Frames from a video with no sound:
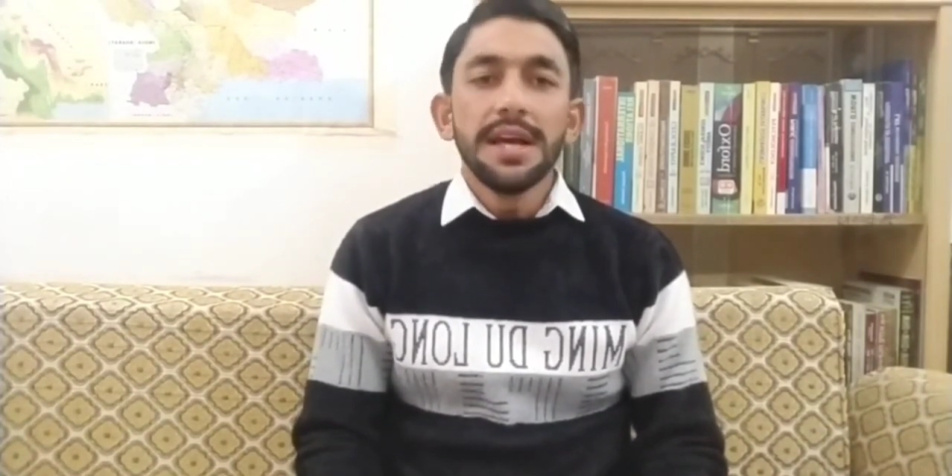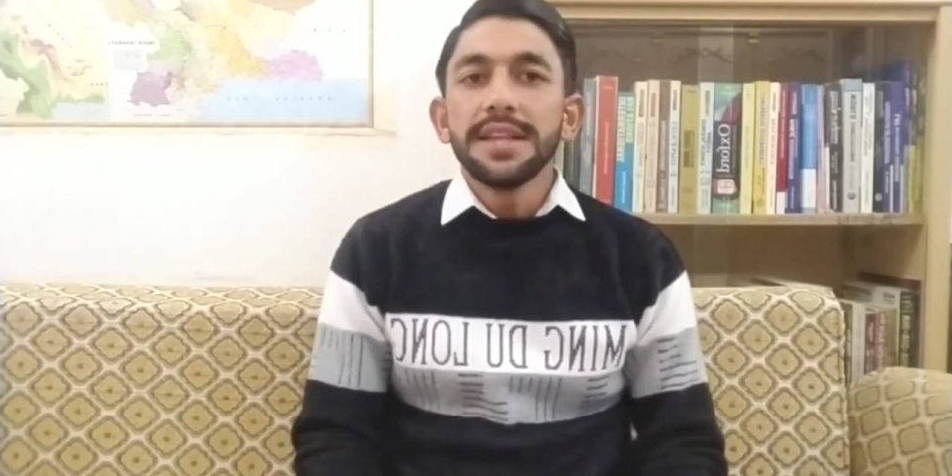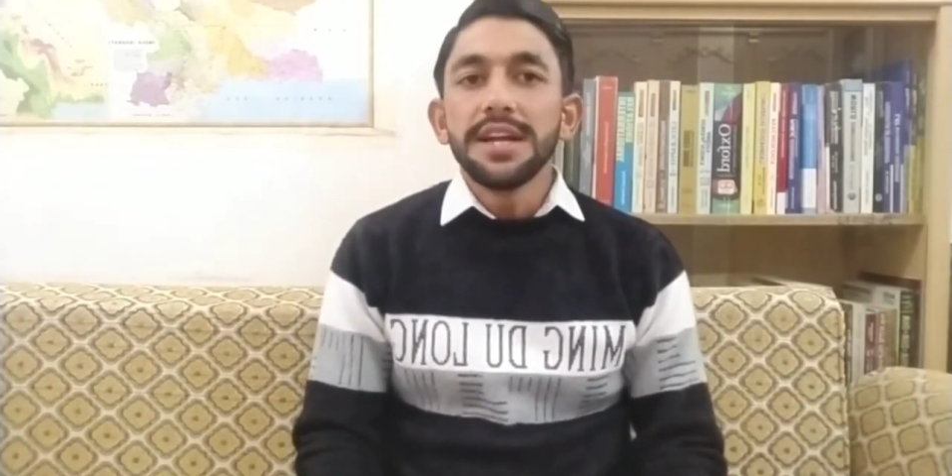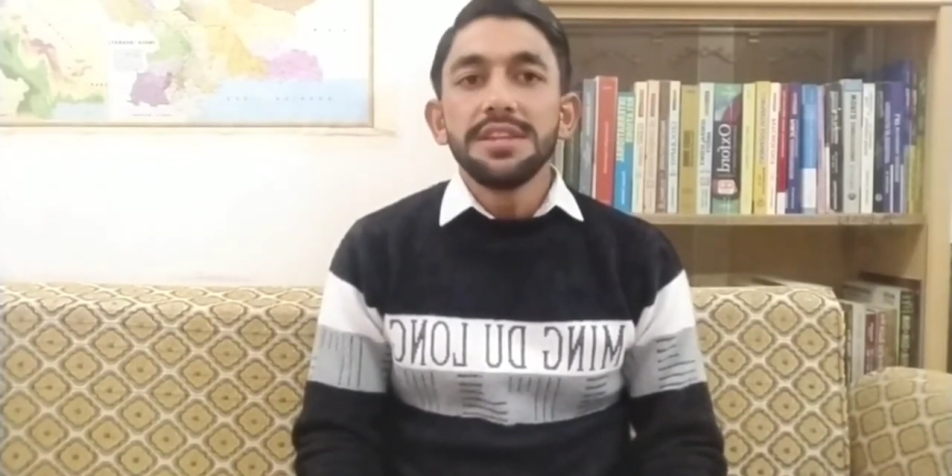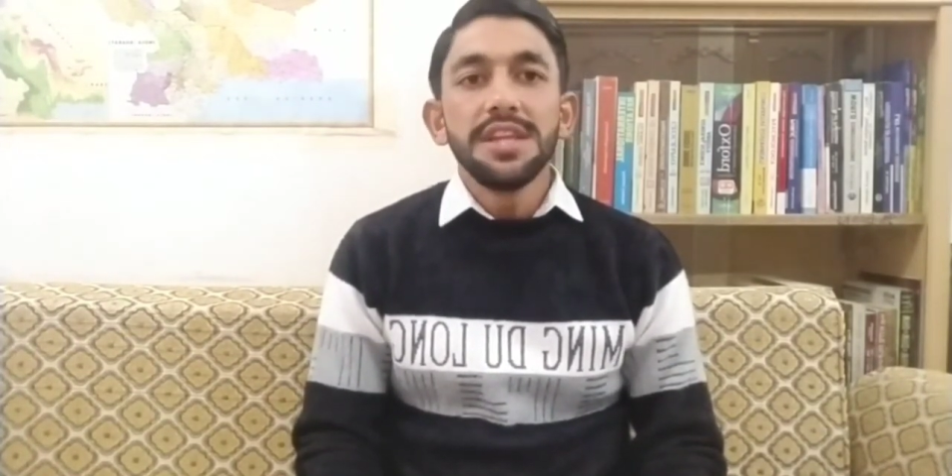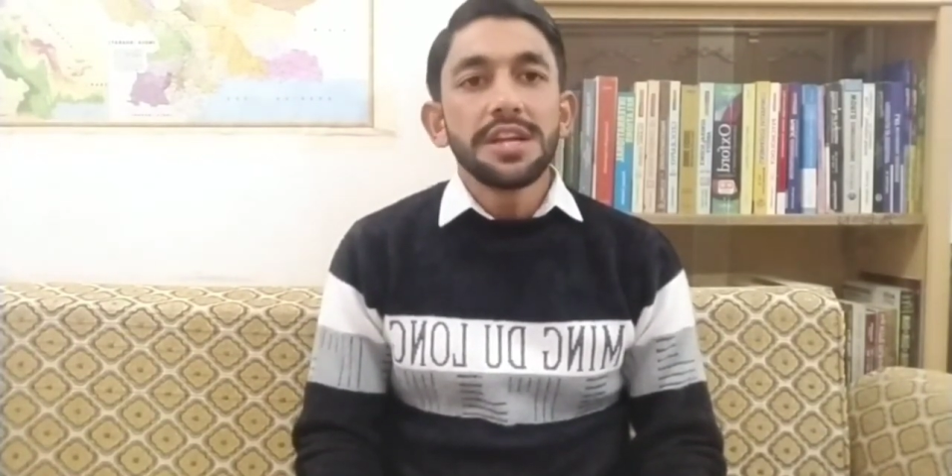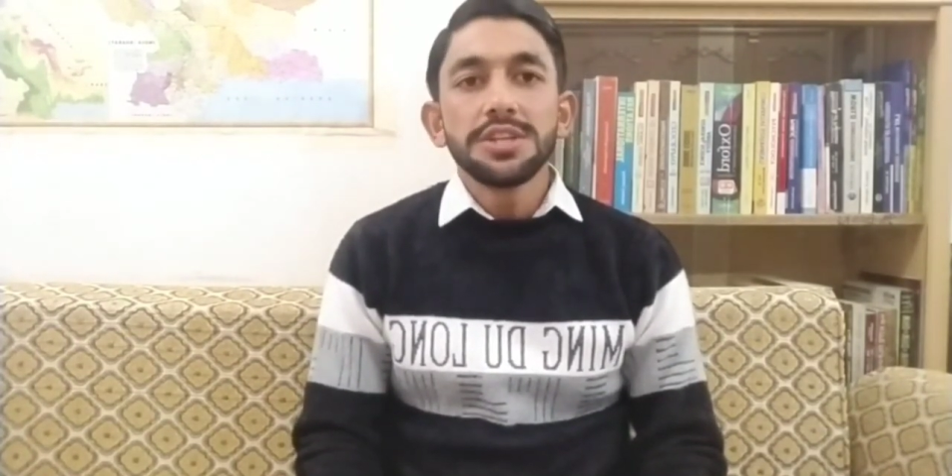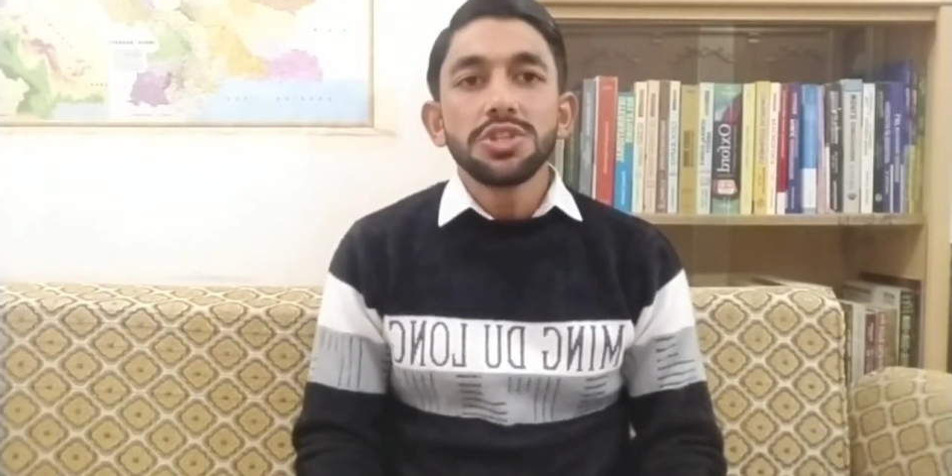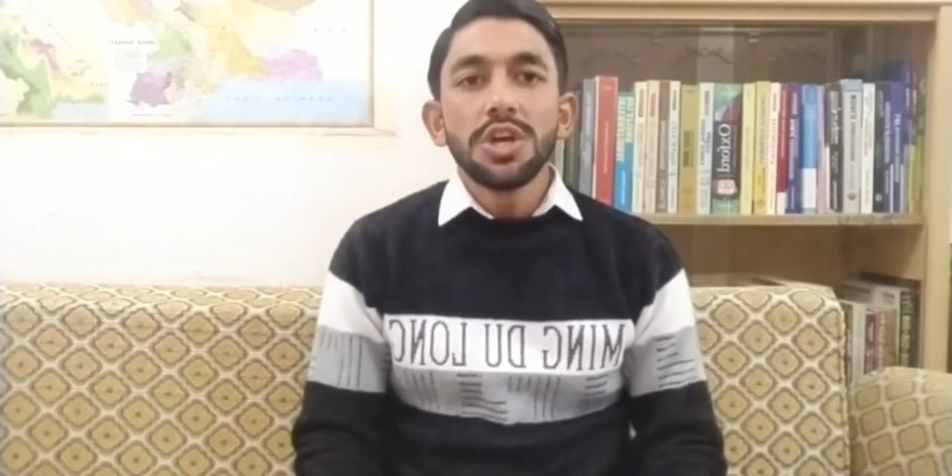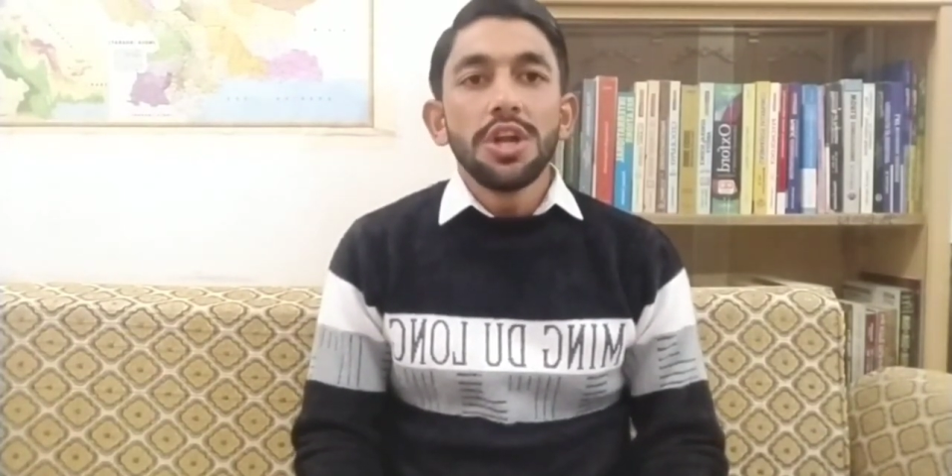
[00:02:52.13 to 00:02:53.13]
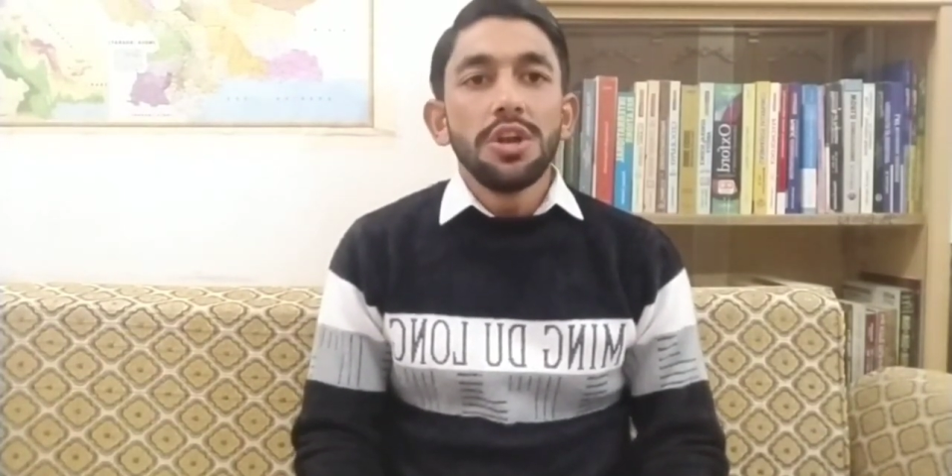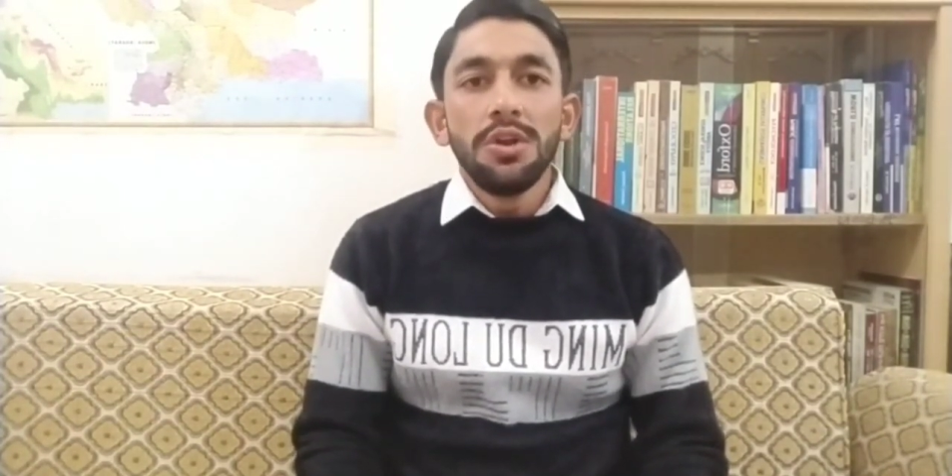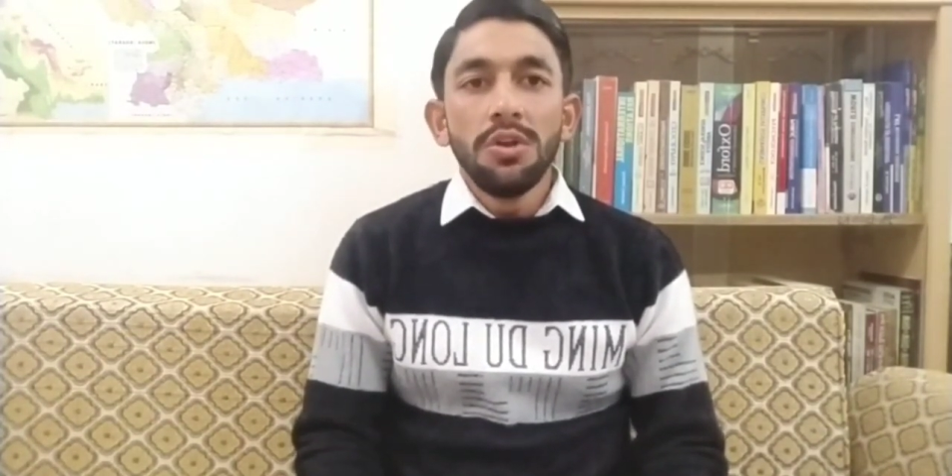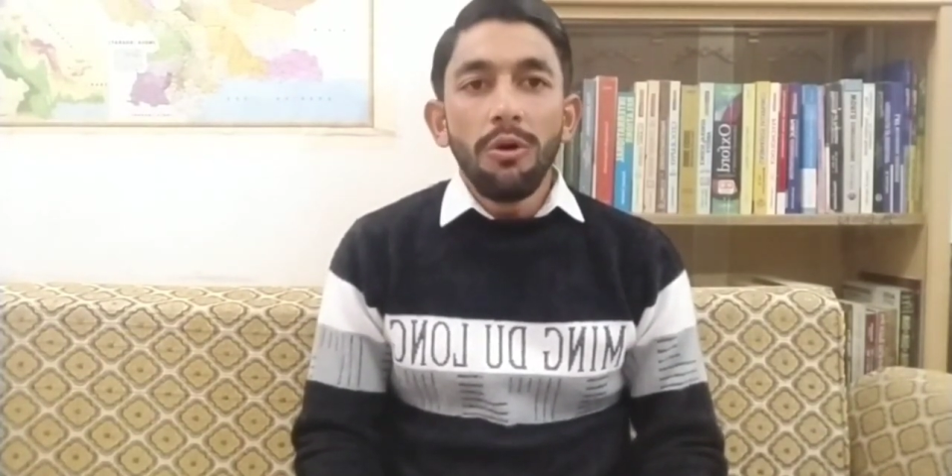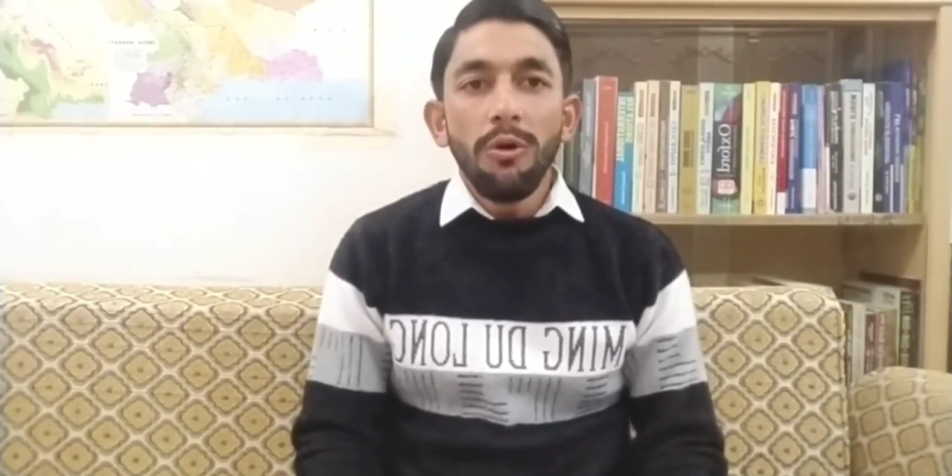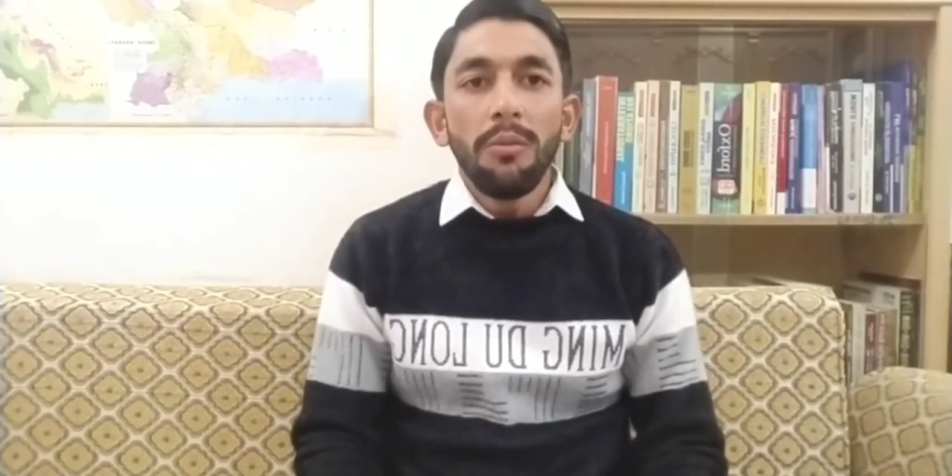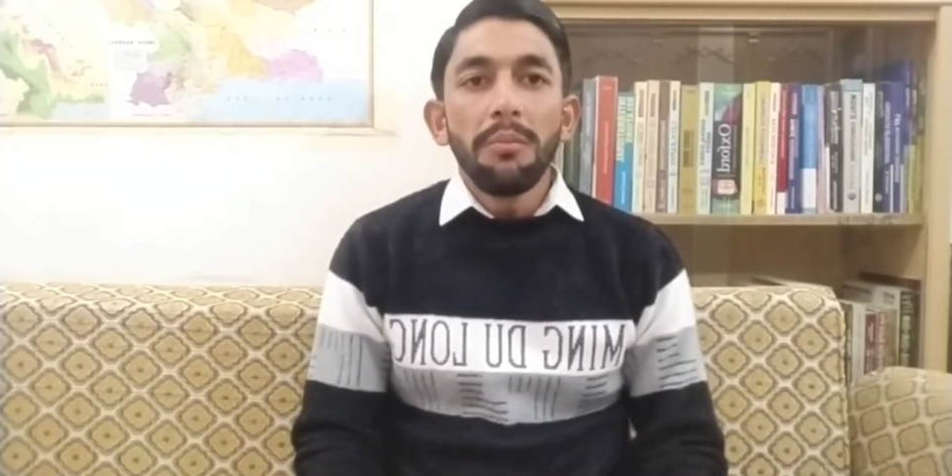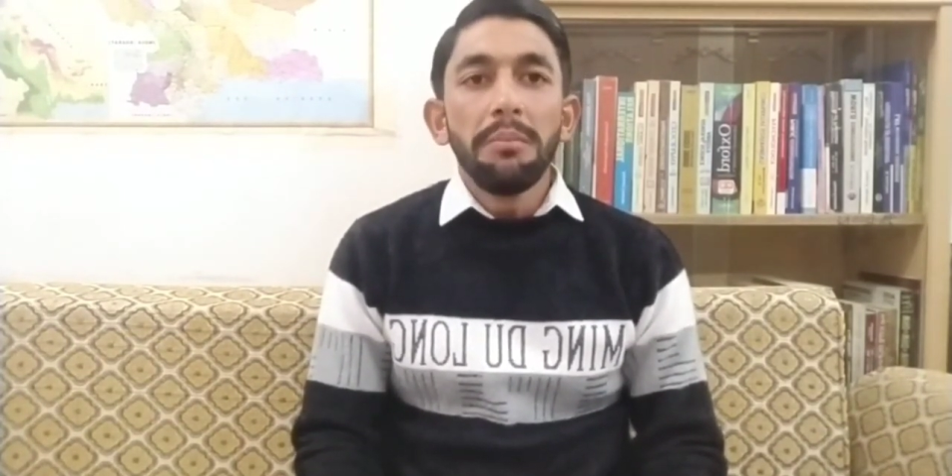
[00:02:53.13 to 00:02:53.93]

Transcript: that there is no